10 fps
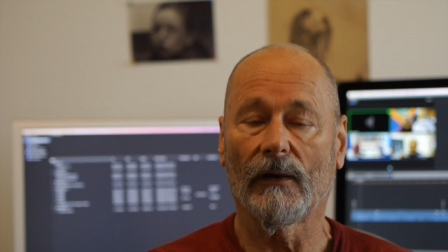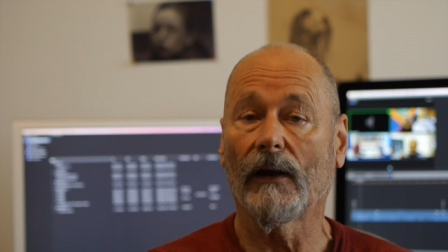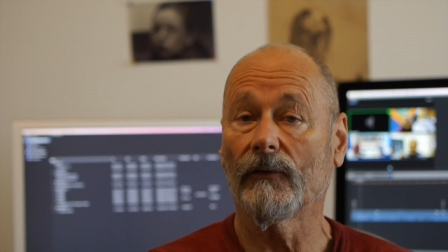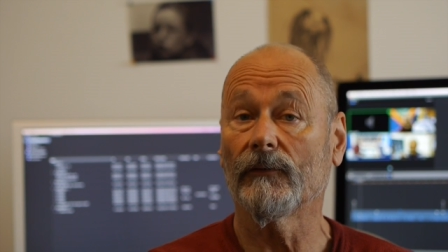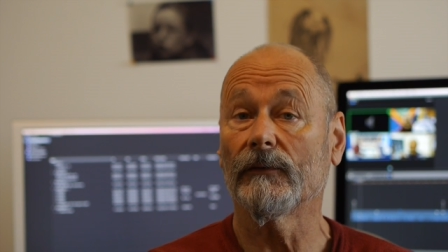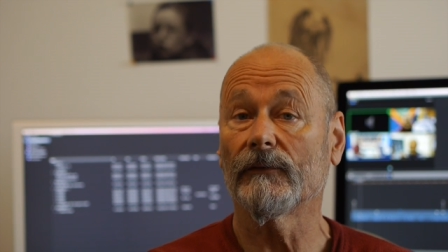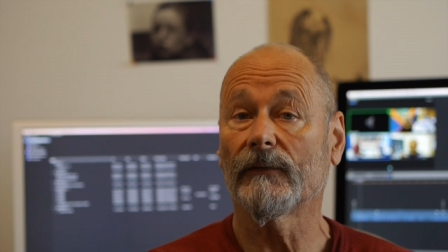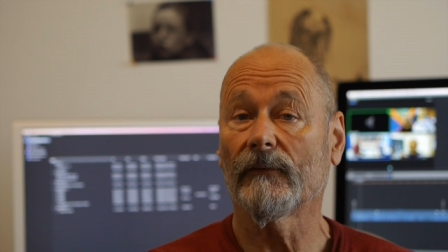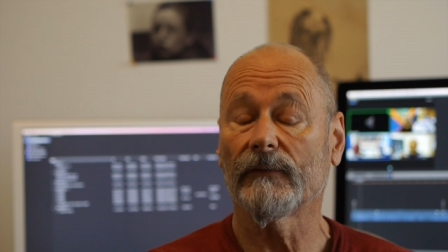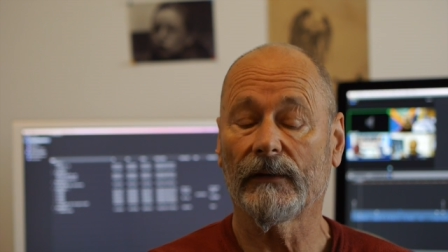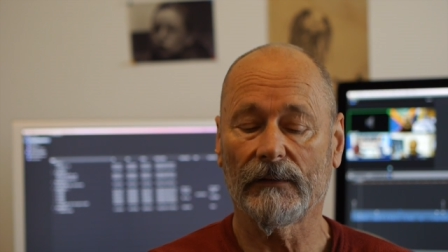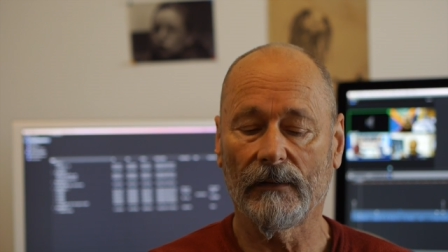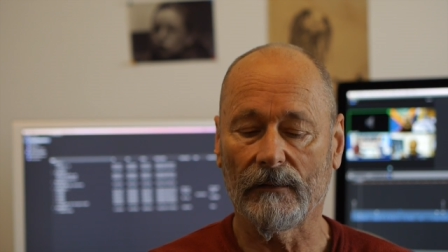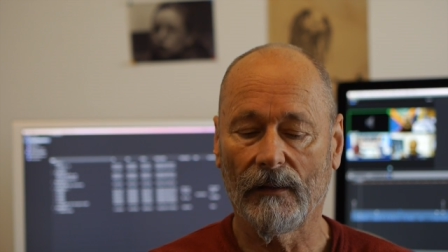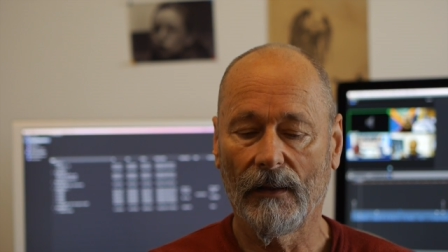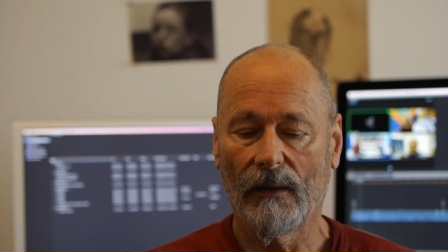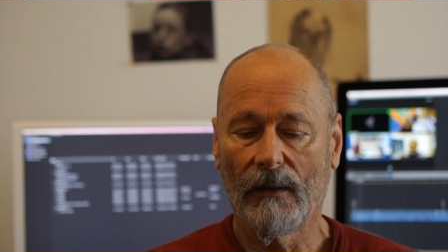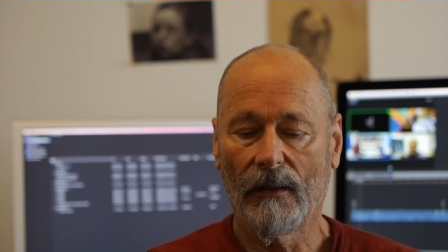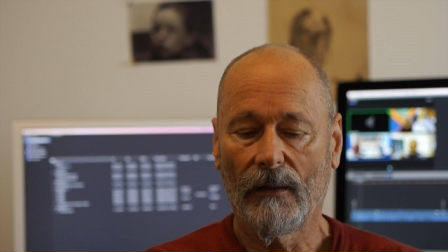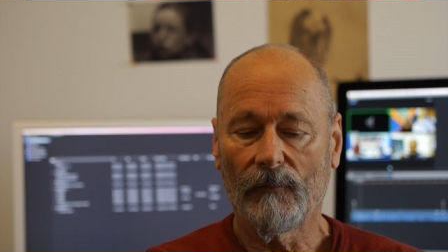high order stuff like that
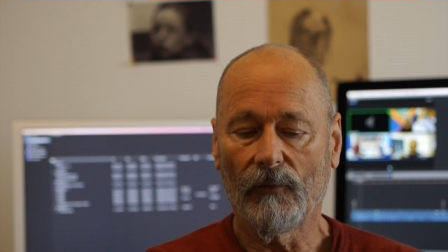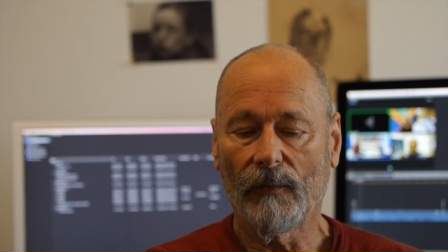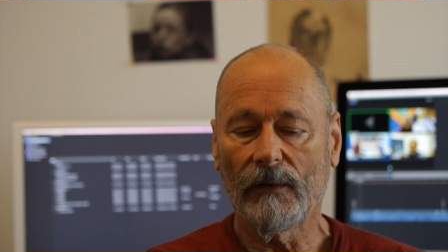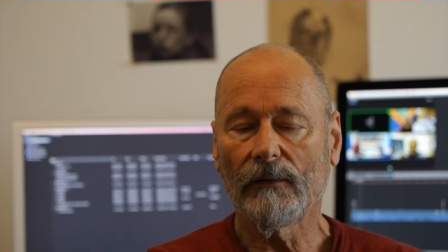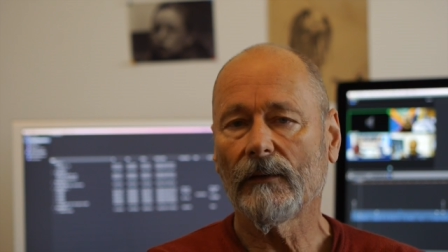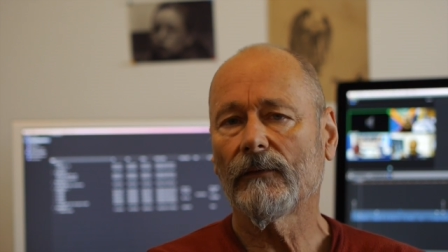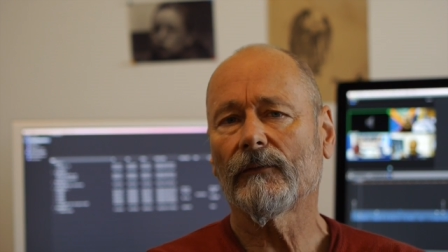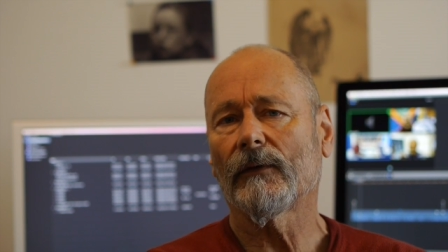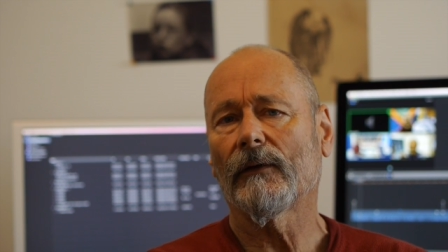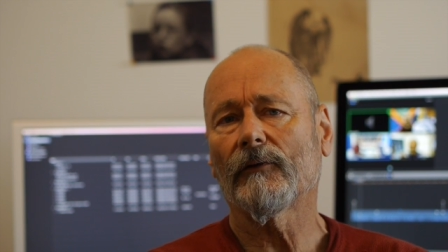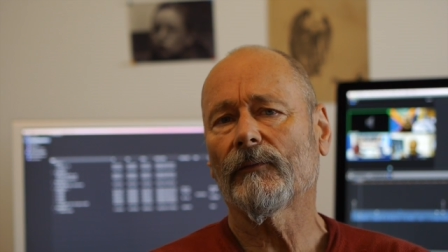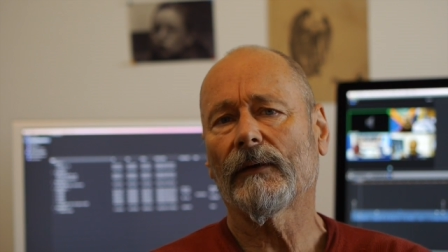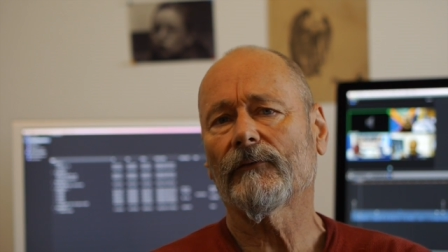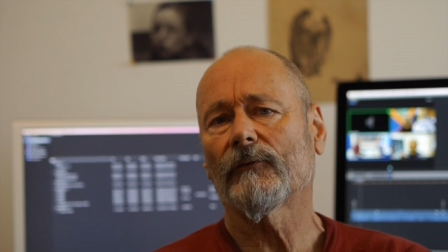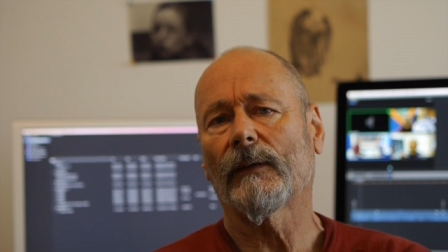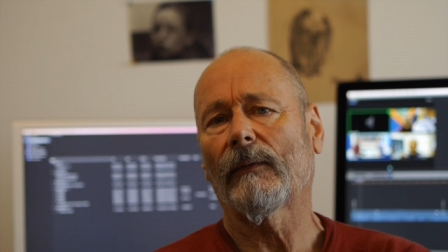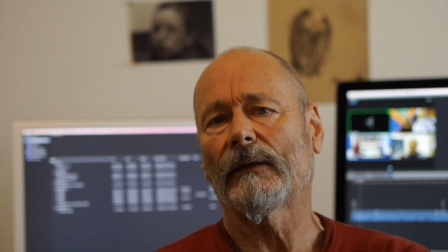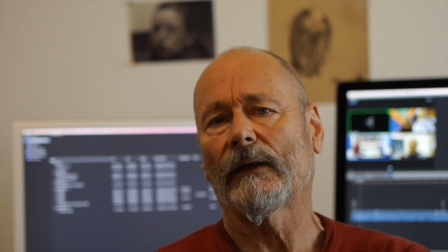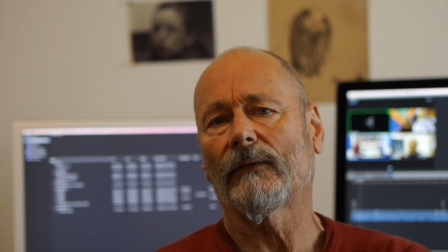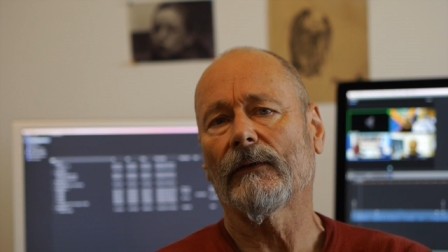but we know there's a whole bunch of
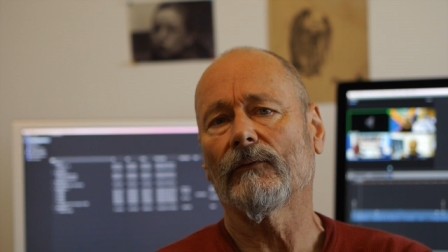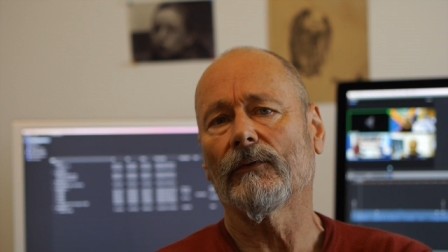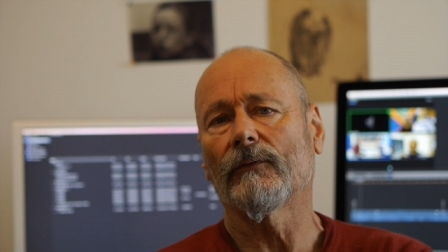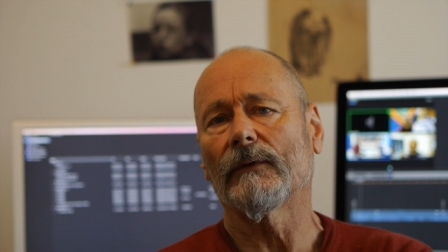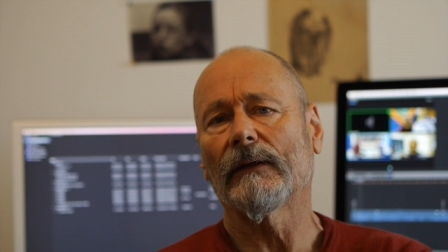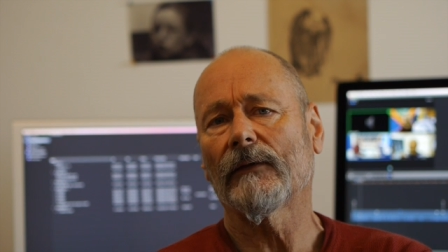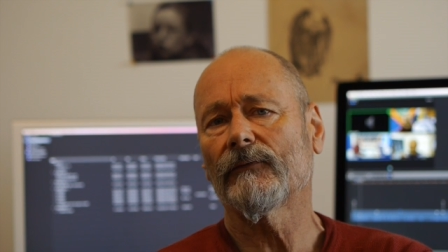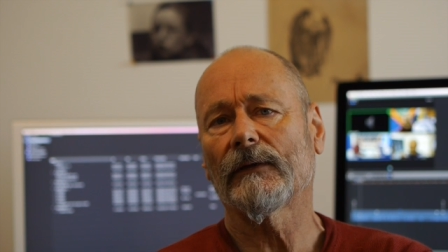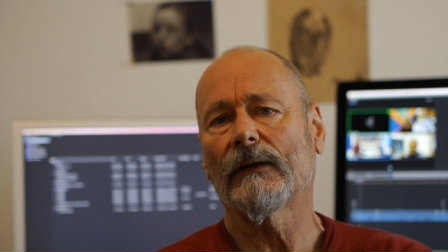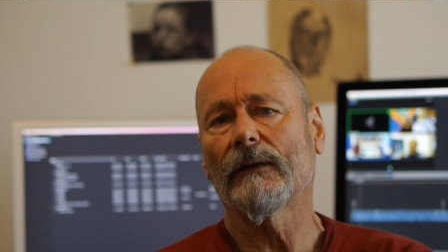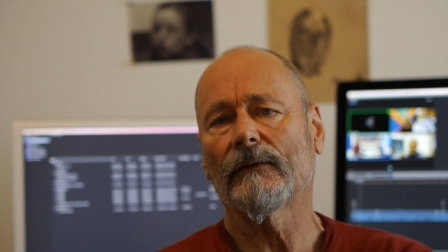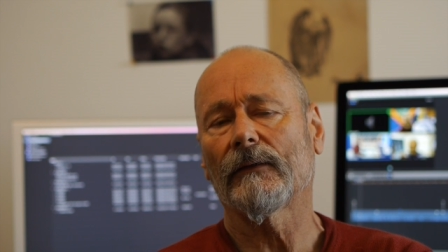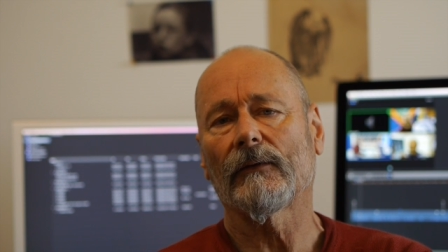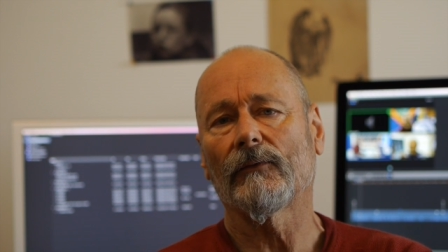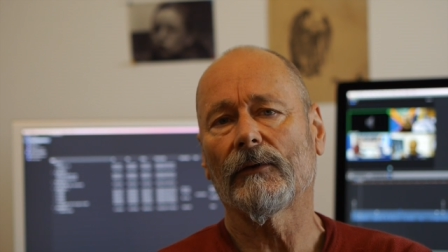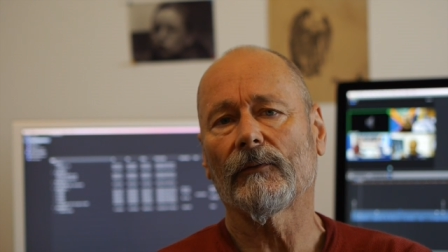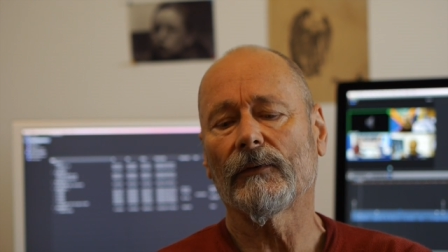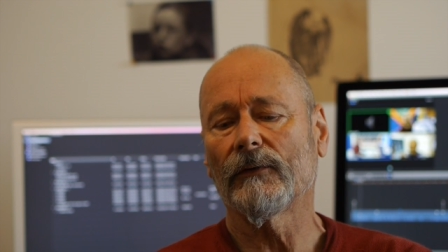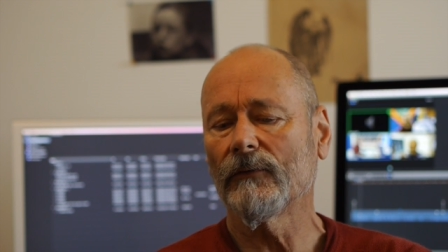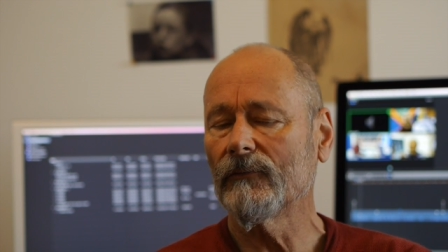people out there who would love to get into that work,
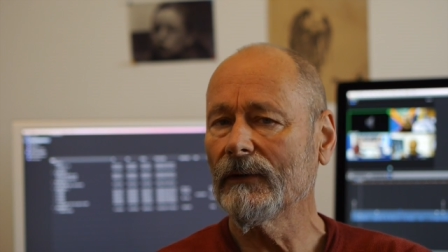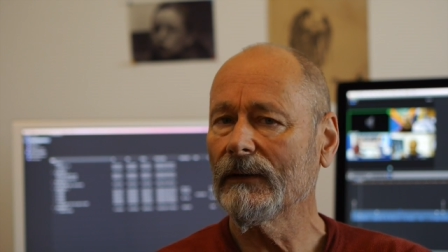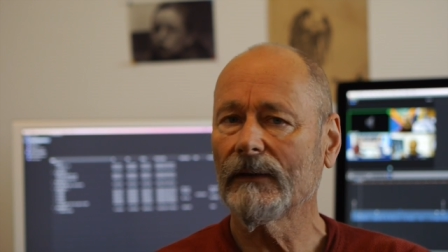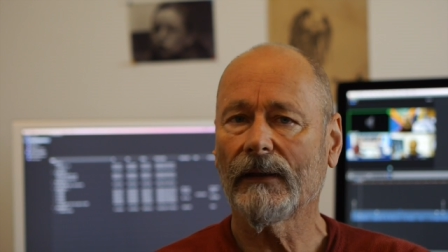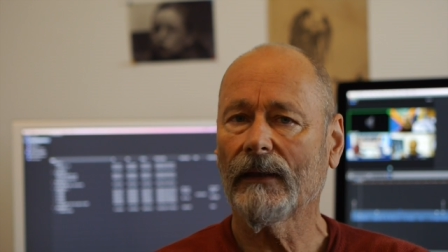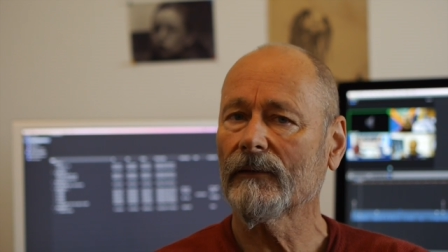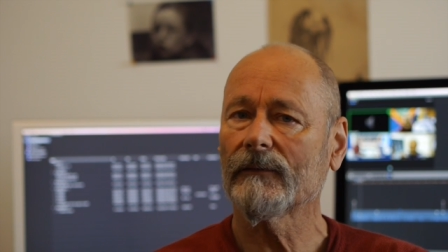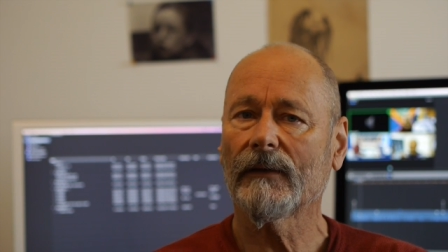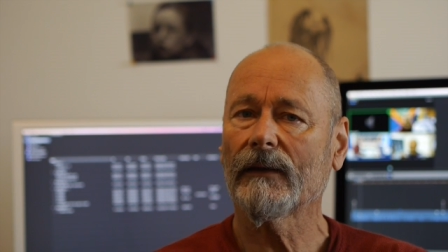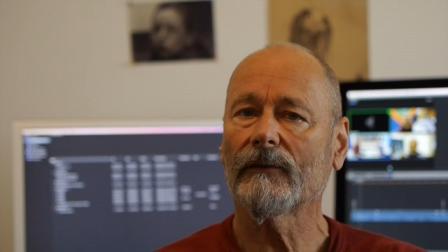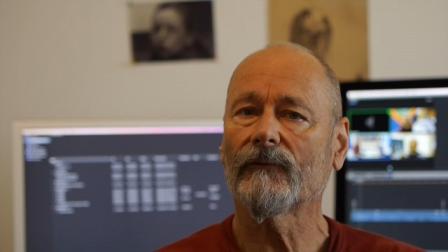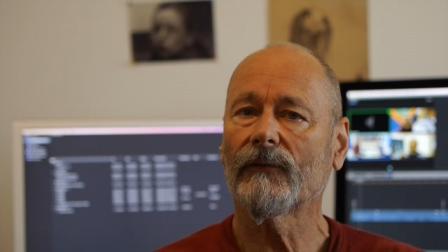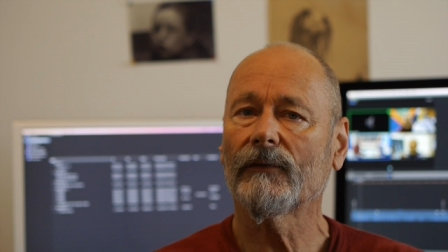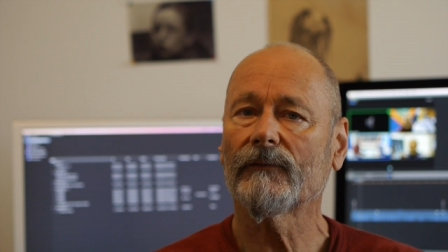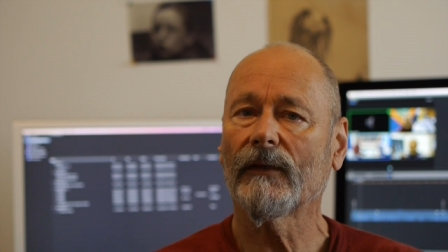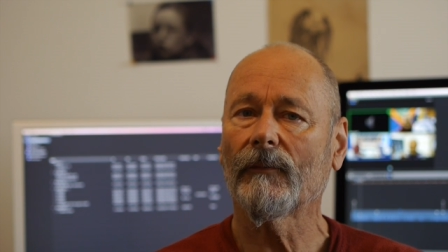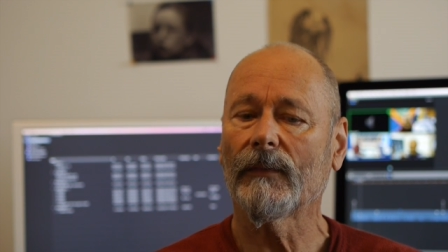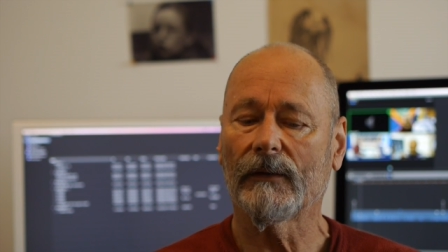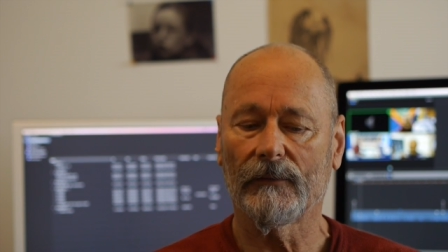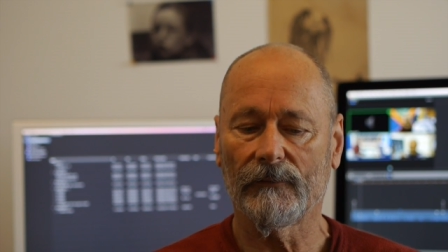but who really cannot take the first step
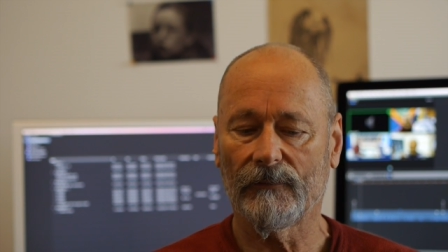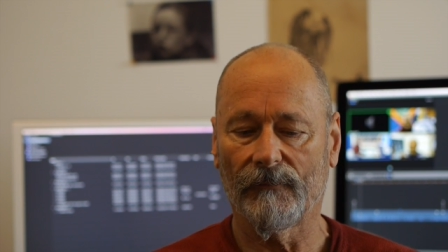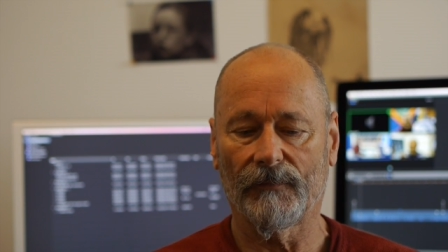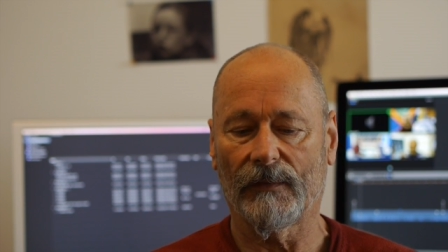because